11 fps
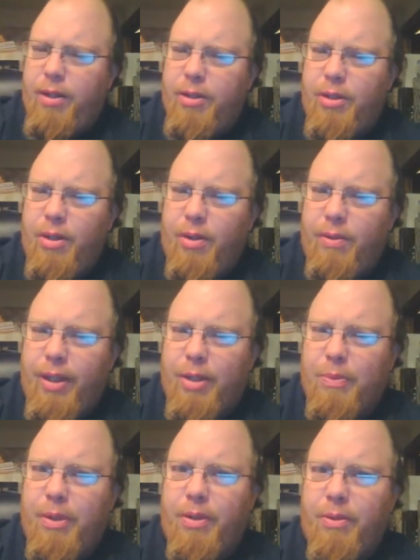So that's
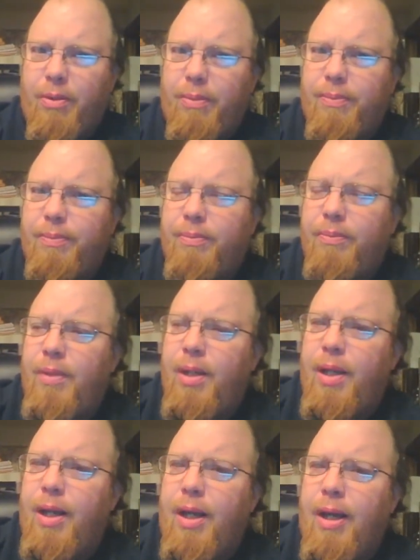pretty cool.
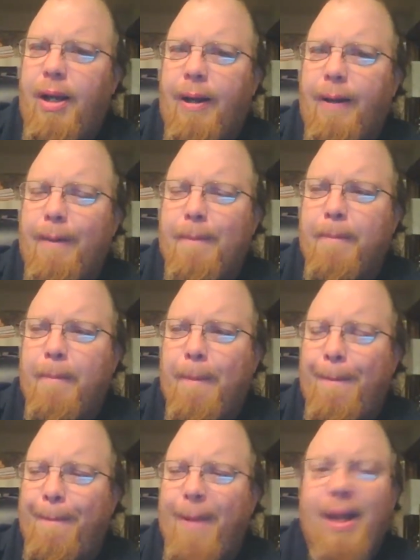Um,
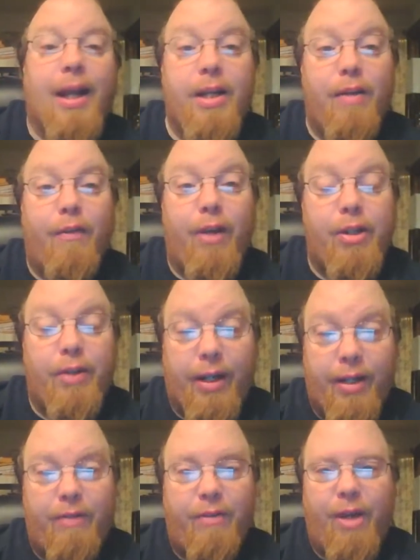and I did fight. I
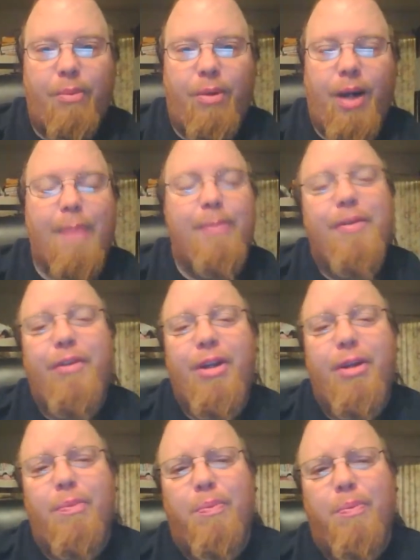did fight. Pro. I've
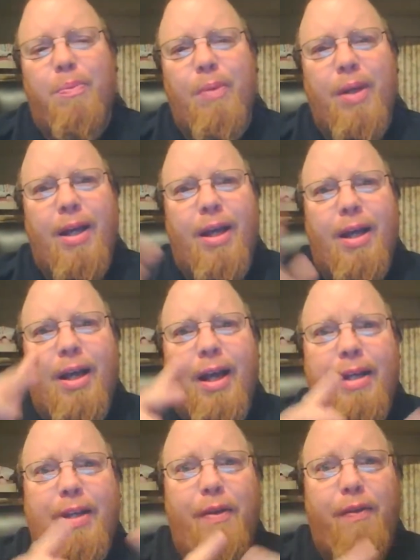defeated.
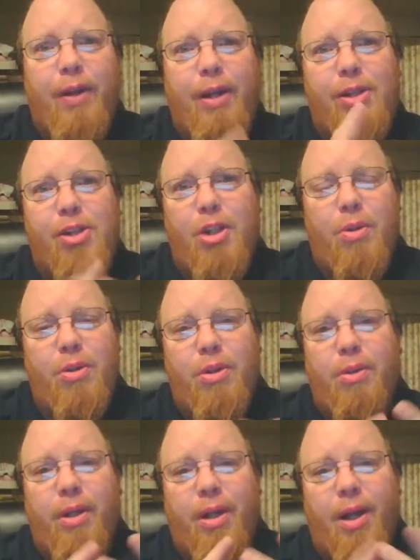I defeated
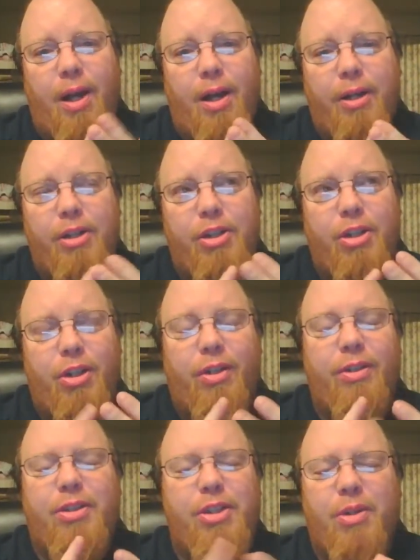Geodude and Oddish, or
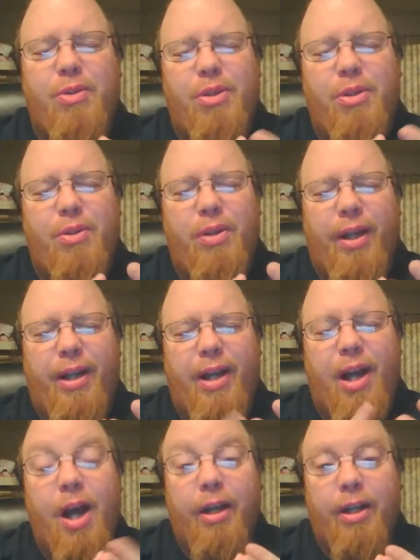Geodude and
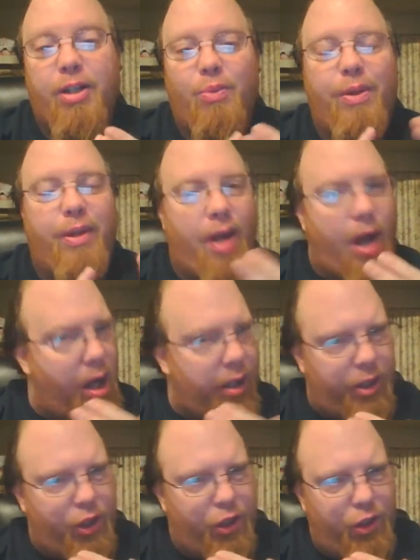Onyx with an
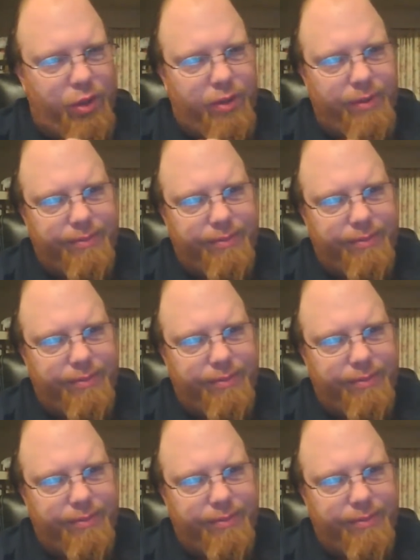Oddish